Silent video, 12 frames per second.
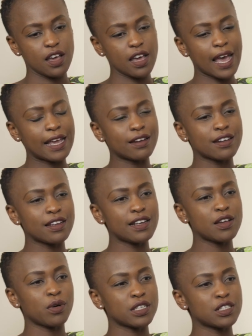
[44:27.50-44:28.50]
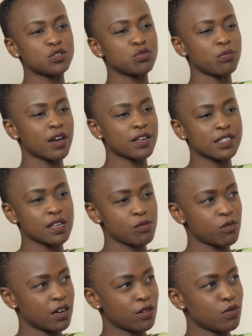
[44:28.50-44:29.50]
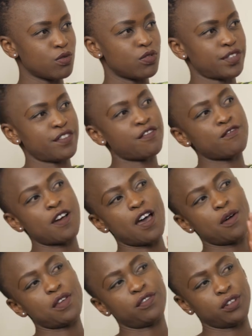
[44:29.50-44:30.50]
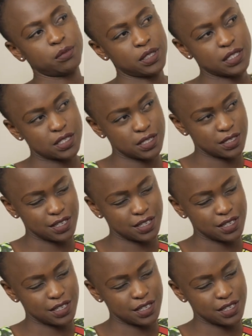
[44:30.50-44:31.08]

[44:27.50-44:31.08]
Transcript: I really wanted to marry someone who was far away from it.